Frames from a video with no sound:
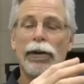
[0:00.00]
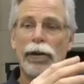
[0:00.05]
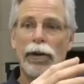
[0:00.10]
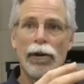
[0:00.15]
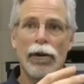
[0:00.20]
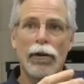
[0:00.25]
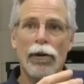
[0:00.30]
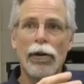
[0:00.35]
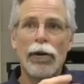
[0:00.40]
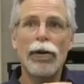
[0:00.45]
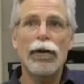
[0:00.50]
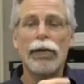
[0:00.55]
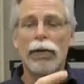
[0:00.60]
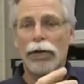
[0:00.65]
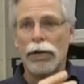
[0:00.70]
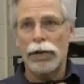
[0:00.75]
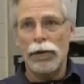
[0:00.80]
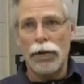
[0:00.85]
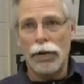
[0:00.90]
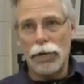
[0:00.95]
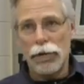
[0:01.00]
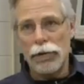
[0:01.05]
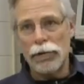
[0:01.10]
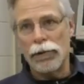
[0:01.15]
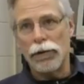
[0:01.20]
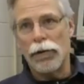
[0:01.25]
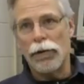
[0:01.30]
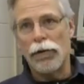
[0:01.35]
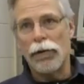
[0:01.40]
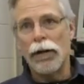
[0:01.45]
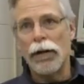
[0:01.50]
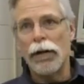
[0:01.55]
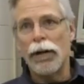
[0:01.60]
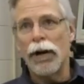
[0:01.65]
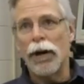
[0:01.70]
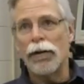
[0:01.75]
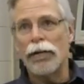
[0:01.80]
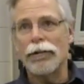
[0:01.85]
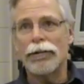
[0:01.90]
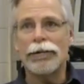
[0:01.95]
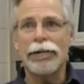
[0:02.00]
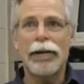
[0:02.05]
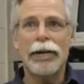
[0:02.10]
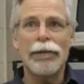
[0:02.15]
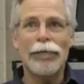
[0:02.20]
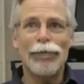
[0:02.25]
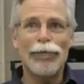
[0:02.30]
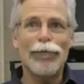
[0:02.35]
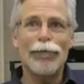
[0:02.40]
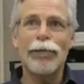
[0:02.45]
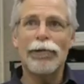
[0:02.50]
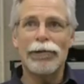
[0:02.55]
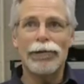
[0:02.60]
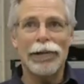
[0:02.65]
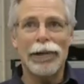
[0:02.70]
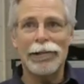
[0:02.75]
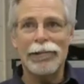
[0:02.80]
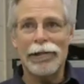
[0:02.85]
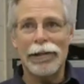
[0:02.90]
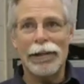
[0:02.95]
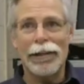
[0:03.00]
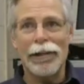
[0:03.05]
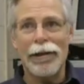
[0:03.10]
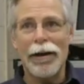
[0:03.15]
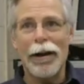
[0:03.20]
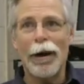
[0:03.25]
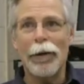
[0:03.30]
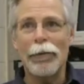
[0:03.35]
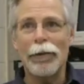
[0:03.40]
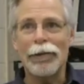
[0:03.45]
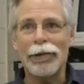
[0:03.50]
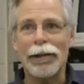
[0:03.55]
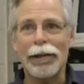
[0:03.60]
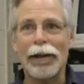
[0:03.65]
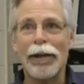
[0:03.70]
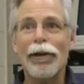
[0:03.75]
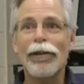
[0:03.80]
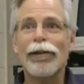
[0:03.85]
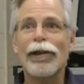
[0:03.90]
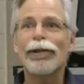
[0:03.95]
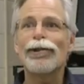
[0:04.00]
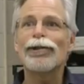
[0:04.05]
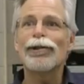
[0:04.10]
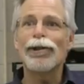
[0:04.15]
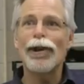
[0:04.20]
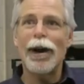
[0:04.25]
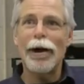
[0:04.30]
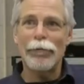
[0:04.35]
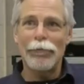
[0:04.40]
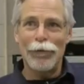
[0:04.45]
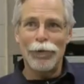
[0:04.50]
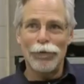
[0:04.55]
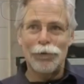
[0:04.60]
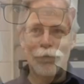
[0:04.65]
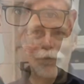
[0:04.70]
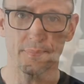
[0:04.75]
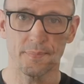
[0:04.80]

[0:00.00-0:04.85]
Professor Stuart McGill and his team at Waterloo University didn't select them randomly.